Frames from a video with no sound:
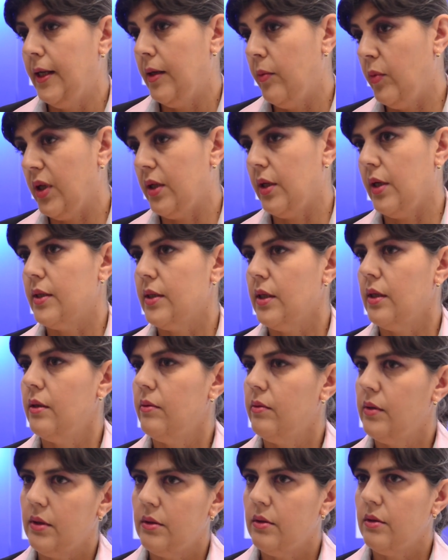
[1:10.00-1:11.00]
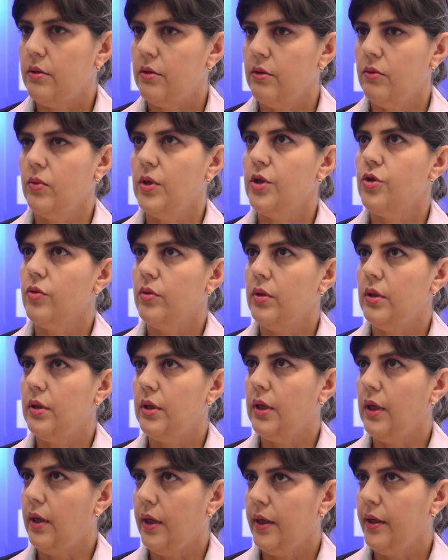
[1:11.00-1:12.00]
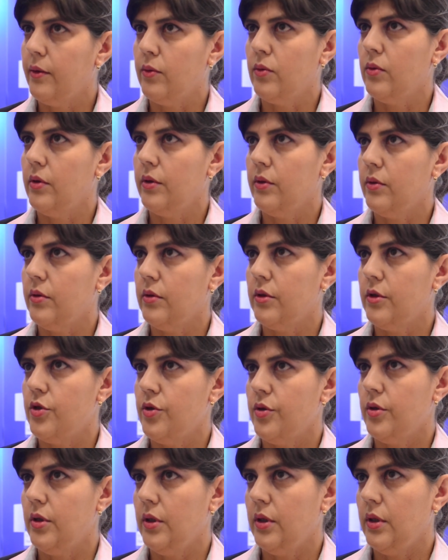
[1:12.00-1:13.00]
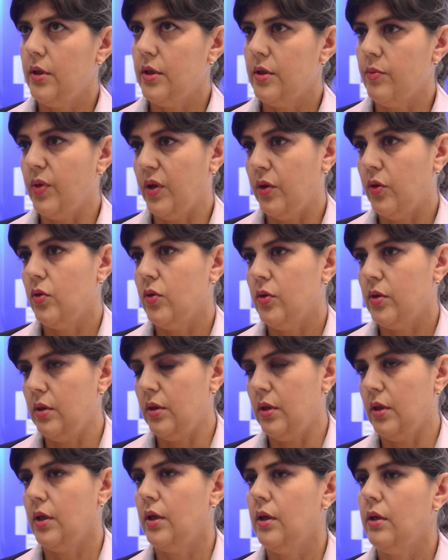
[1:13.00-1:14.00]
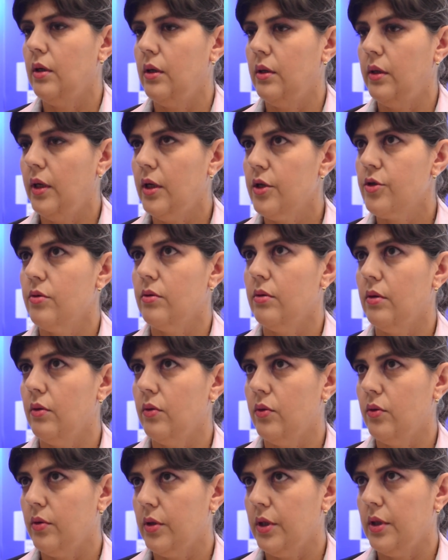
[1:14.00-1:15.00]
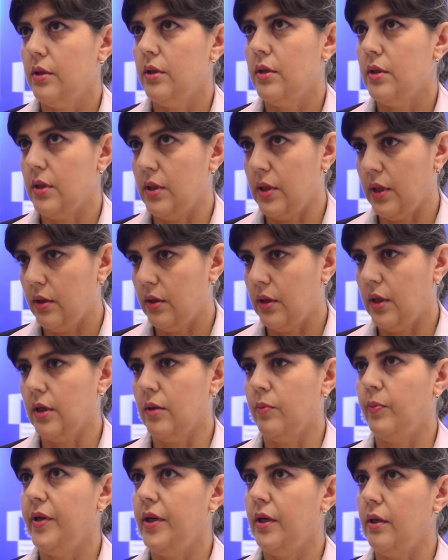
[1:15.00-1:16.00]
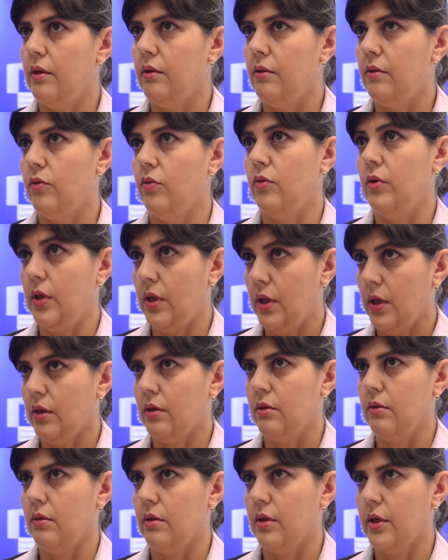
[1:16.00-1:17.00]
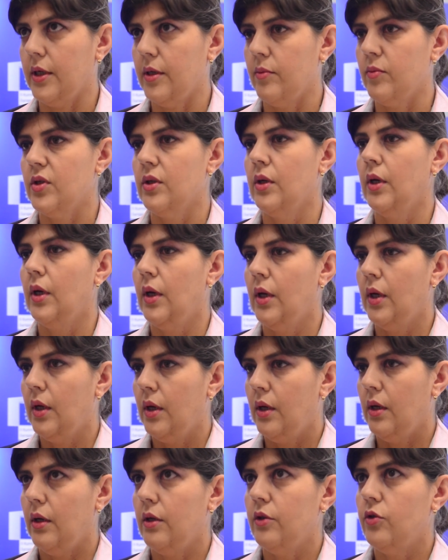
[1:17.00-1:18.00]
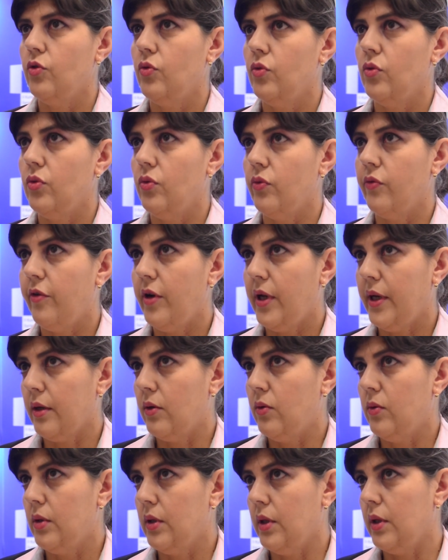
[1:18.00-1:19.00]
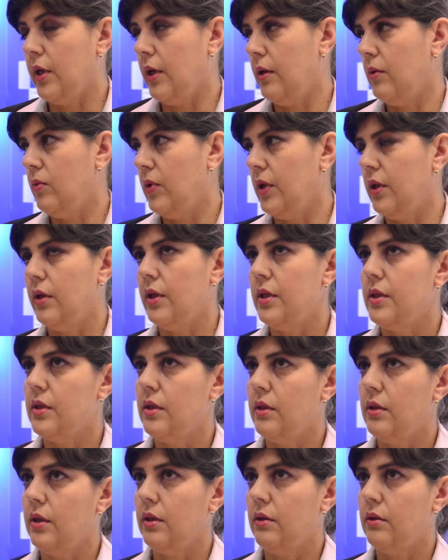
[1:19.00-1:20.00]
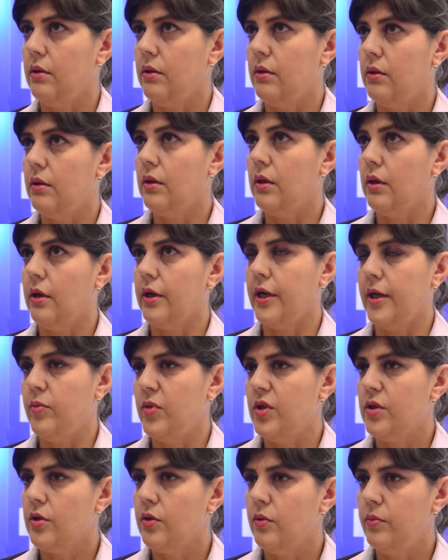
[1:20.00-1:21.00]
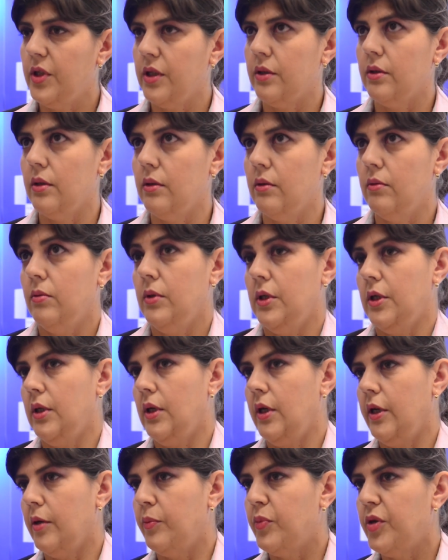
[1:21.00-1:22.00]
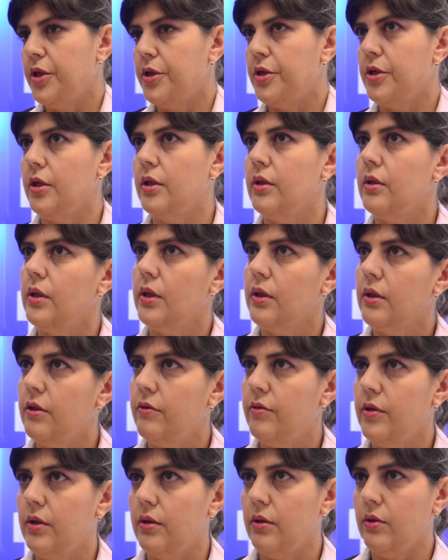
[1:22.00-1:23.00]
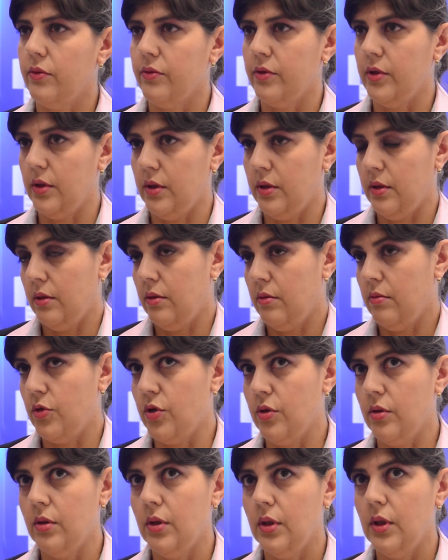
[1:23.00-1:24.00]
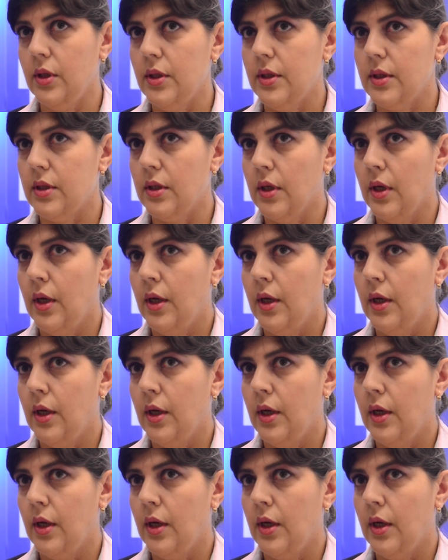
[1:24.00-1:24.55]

But I said that we shouldn't rely only on the journalists, because there are national authorities that are paid to detect crimes and to flag all the time when they see that a crime is committed. We really appreciate the activity of the journalists.